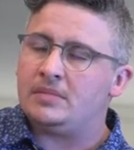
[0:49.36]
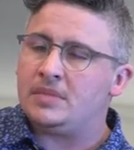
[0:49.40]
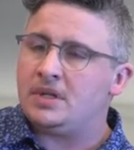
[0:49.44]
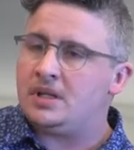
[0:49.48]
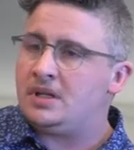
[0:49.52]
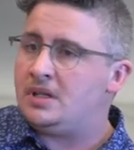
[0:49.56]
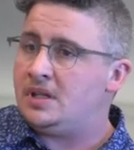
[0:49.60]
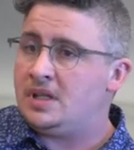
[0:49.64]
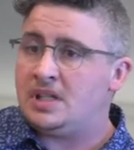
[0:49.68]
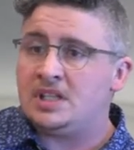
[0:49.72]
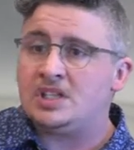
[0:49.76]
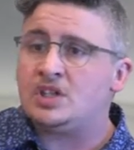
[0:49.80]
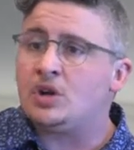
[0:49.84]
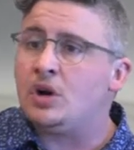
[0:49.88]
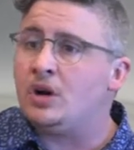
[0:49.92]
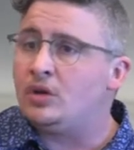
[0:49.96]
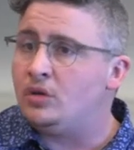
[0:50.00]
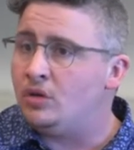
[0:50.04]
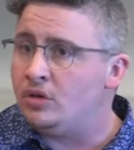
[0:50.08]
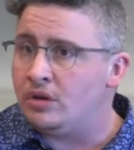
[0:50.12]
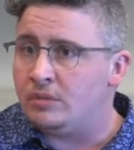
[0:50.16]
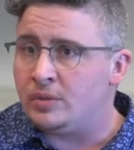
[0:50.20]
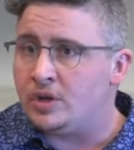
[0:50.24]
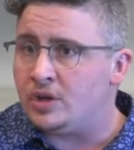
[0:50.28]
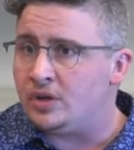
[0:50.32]
historical
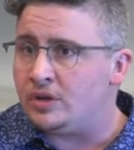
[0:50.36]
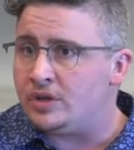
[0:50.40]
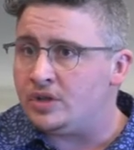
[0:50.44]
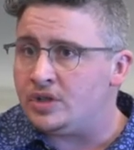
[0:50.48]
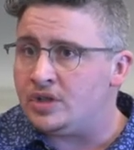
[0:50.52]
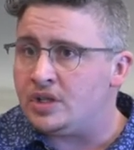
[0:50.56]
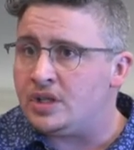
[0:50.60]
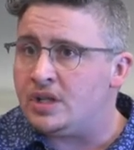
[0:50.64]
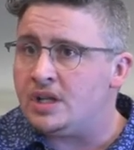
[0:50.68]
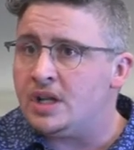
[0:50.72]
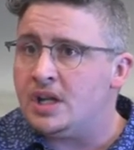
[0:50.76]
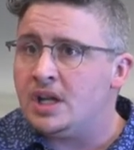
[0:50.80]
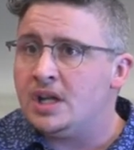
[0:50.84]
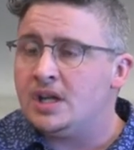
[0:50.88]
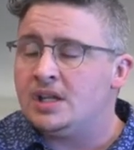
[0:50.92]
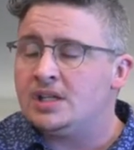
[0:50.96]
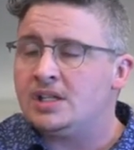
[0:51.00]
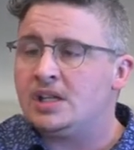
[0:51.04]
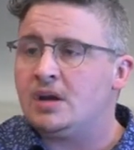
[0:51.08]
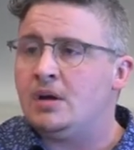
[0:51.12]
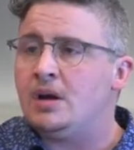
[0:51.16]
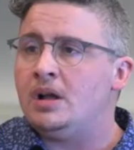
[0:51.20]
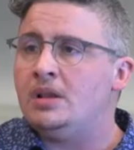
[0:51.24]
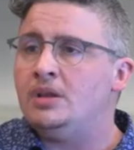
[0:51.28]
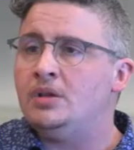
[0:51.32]
criminology.
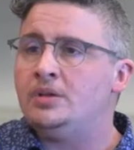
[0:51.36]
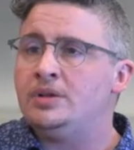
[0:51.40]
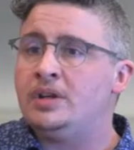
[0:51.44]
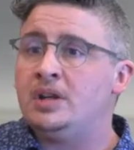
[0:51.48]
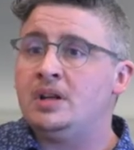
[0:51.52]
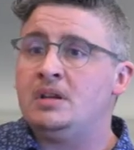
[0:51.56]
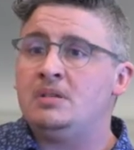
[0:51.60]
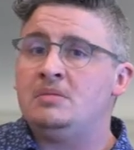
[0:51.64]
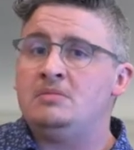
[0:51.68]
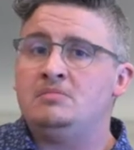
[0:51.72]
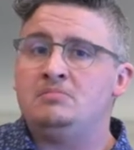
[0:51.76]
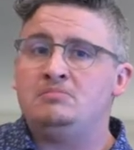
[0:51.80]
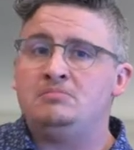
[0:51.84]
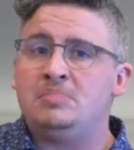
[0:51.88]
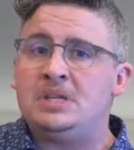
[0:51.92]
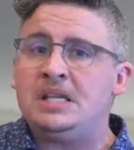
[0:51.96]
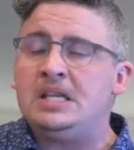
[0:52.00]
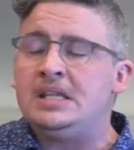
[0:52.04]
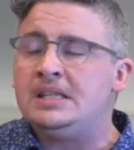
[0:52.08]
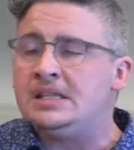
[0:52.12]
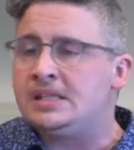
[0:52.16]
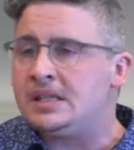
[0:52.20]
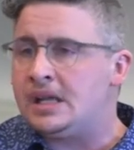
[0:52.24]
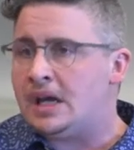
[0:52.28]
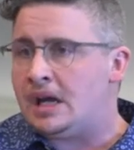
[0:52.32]
So I look at
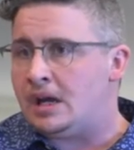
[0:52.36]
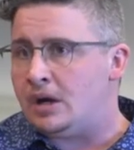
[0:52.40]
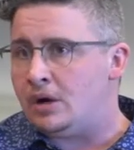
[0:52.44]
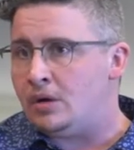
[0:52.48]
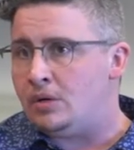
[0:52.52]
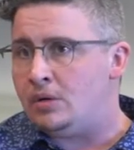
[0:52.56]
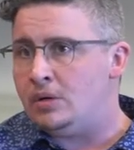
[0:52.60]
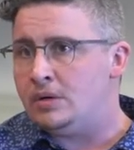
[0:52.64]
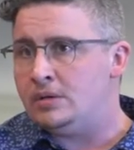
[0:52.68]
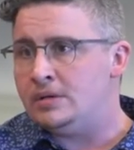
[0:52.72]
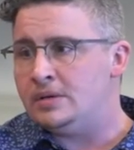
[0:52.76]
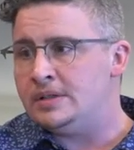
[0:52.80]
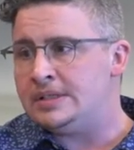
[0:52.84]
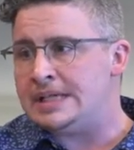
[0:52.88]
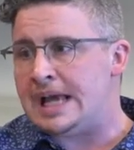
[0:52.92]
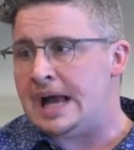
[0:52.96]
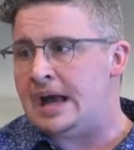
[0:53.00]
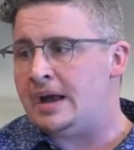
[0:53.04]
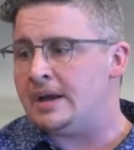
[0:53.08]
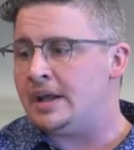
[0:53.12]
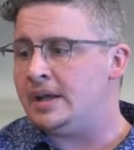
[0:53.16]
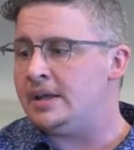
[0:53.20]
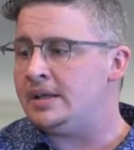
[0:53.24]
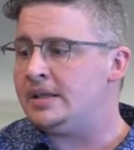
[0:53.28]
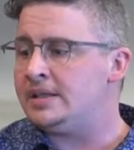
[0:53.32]
big scale
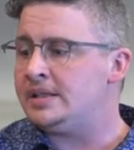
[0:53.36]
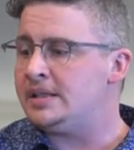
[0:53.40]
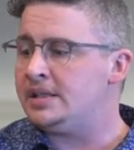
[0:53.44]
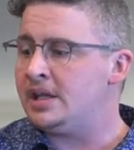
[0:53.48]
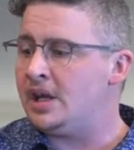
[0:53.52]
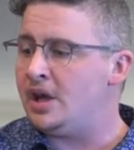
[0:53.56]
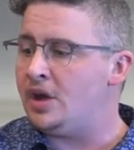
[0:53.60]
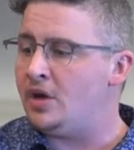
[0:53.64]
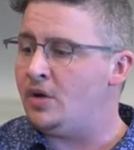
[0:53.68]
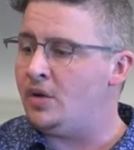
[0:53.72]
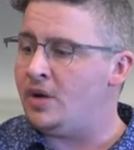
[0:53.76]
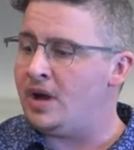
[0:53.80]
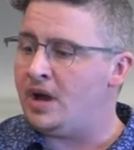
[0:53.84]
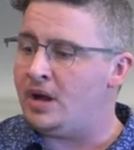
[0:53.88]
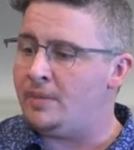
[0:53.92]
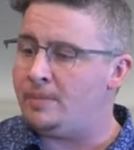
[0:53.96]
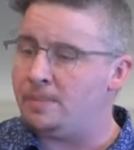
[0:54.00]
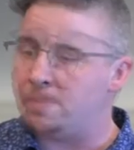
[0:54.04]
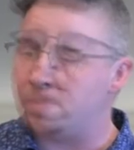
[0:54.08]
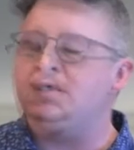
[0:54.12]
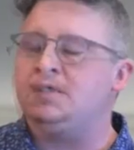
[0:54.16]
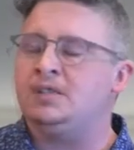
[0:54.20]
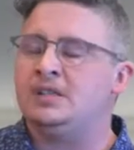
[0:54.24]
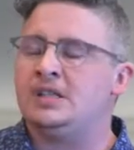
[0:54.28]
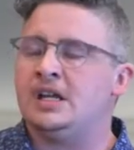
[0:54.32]
data. So
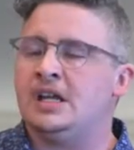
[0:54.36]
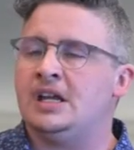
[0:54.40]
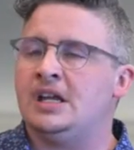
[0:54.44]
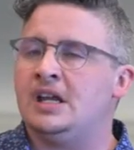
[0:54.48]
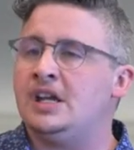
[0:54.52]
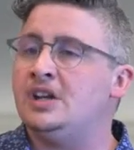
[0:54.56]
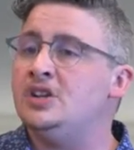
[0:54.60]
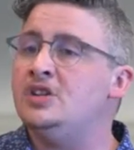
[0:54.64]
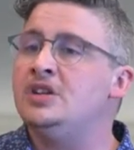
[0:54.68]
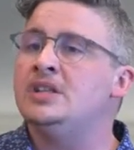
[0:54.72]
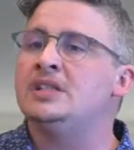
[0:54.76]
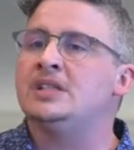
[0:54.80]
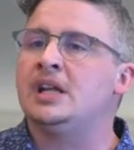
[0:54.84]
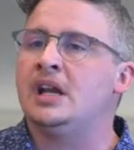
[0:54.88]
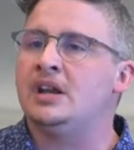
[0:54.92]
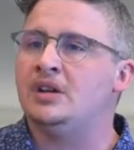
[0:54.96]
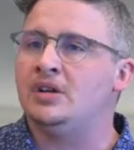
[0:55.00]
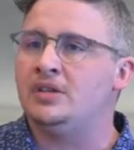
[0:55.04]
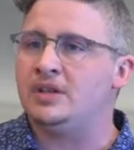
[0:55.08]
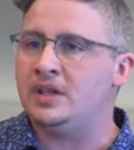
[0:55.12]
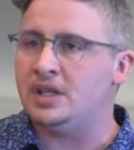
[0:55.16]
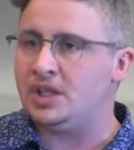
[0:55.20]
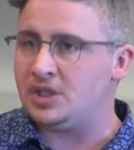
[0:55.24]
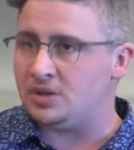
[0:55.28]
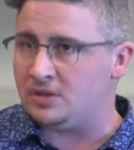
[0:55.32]
a new study
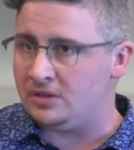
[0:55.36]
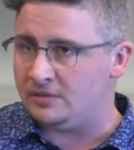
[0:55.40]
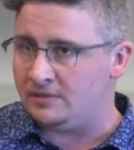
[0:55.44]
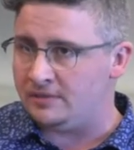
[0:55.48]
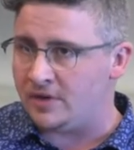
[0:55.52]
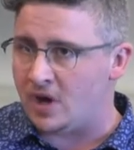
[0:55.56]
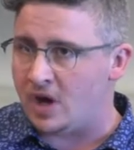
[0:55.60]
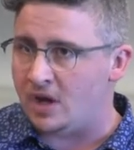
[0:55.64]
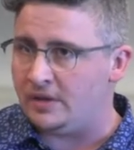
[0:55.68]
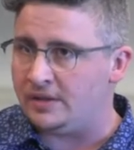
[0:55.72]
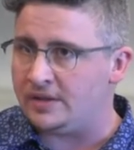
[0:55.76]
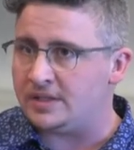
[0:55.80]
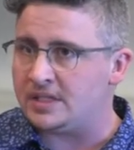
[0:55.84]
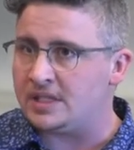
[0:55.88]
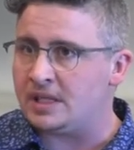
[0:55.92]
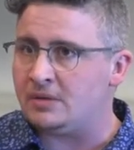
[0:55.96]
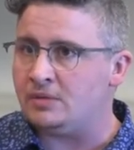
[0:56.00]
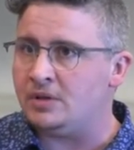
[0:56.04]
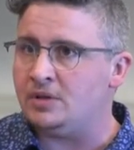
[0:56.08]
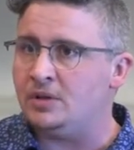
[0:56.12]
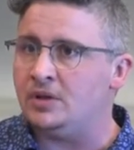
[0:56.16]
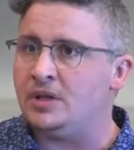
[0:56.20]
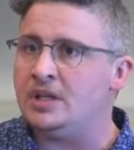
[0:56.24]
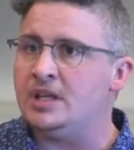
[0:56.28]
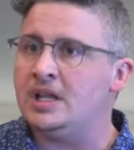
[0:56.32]
on the history of violence that
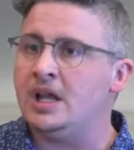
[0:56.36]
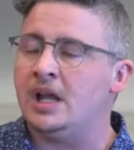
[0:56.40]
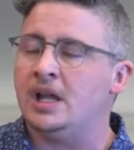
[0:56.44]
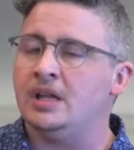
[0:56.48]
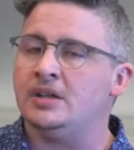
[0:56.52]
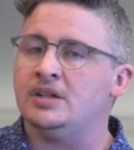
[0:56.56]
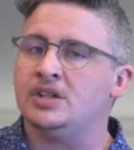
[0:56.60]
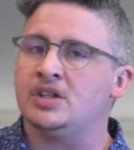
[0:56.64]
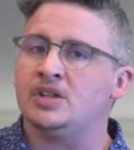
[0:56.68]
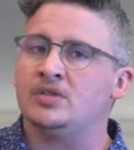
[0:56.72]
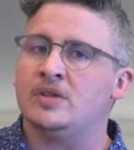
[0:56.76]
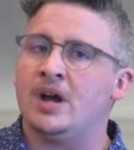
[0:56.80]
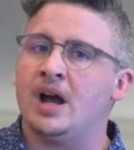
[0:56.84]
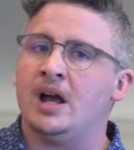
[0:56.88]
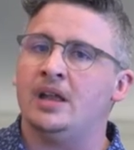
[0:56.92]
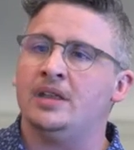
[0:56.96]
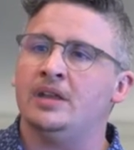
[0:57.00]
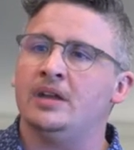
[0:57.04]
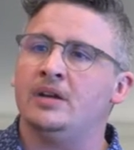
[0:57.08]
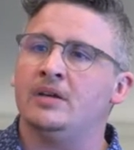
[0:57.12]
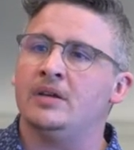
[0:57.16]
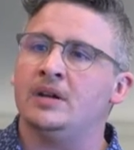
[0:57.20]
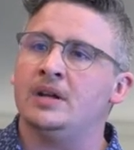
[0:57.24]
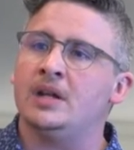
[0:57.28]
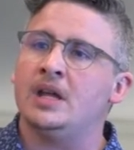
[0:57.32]
we're looking at in
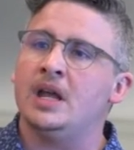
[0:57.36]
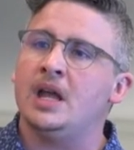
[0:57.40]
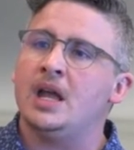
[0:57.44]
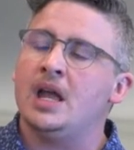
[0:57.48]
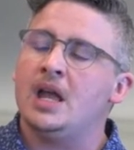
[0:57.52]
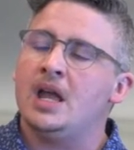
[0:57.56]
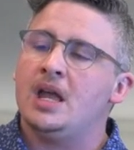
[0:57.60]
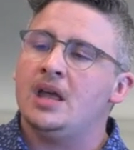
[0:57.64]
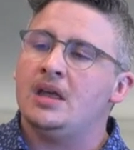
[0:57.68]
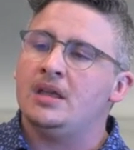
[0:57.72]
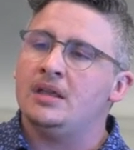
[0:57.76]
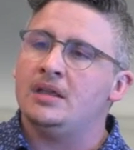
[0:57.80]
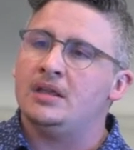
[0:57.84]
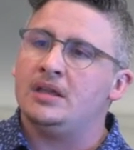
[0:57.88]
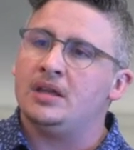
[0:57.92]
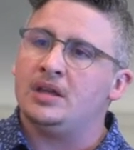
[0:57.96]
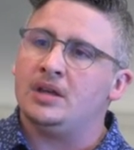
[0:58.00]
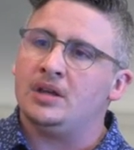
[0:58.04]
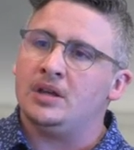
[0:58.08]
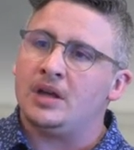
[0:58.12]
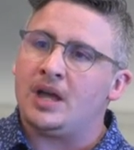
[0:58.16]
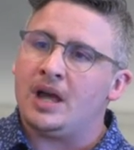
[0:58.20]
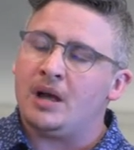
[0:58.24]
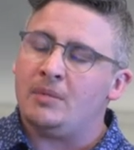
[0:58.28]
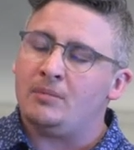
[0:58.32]
Australia, and the
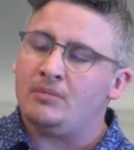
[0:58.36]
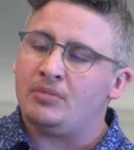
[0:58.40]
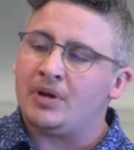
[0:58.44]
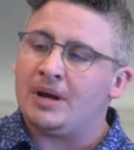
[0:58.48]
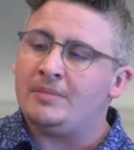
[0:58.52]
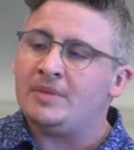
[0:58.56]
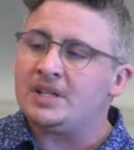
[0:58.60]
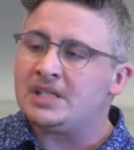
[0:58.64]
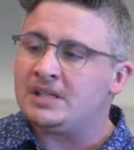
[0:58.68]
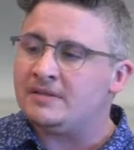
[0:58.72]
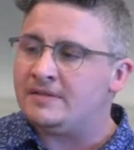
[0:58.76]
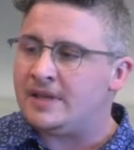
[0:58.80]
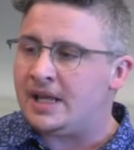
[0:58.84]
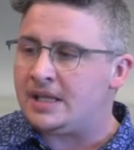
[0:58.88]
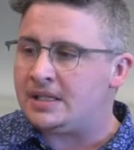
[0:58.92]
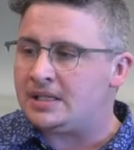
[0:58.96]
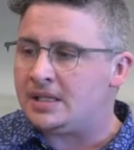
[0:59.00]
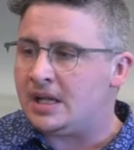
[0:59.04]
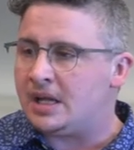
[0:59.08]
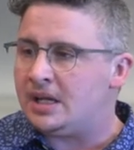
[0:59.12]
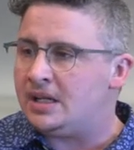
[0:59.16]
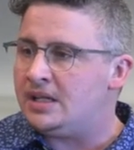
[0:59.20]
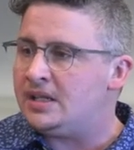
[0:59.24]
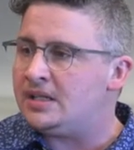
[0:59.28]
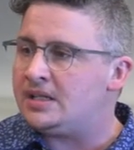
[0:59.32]
premise of that
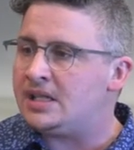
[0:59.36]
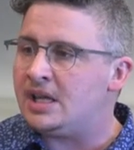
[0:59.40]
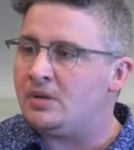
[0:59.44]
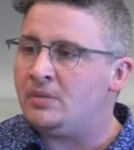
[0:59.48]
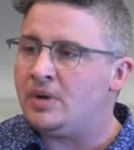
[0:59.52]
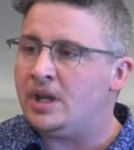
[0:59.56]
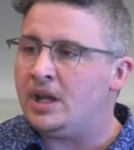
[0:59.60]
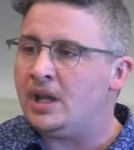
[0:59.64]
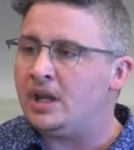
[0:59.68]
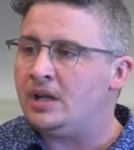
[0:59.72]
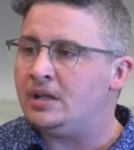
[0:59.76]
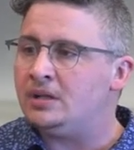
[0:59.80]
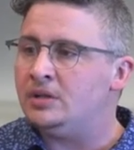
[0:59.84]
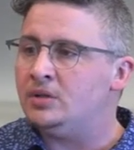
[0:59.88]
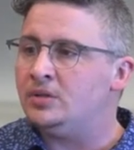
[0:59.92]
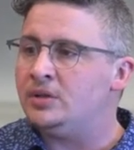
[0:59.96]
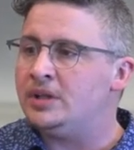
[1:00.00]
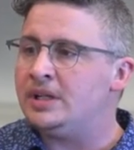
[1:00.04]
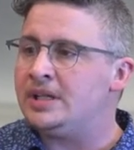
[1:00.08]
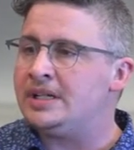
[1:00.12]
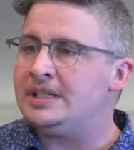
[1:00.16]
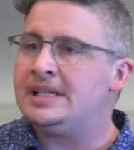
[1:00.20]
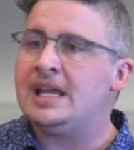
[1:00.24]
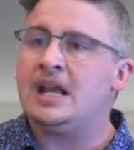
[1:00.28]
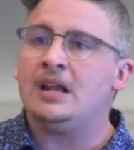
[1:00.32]
study is that we're going to look
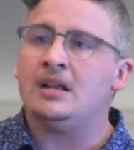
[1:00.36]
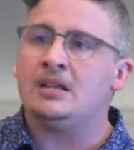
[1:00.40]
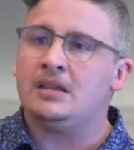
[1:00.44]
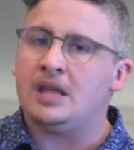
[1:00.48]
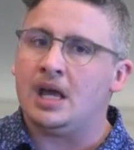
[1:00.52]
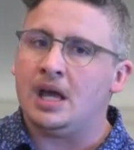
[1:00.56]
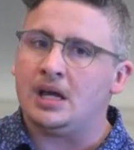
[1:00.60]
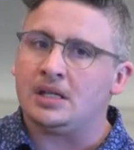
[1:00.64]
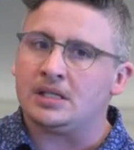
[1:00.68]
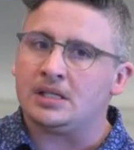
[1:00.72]
at 10,000